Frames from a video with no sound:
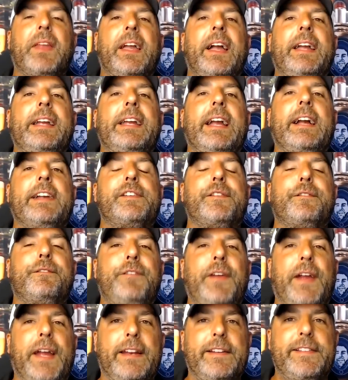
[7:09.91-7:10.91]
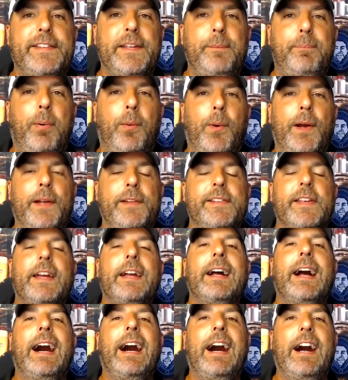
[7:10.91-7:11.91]
and guess fantasy points
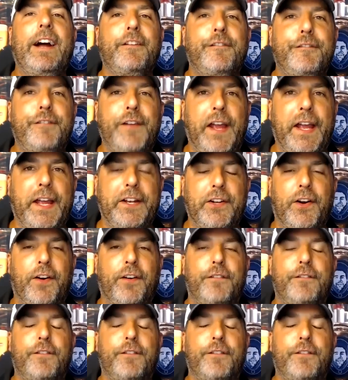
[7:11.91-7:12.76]
on FanDuel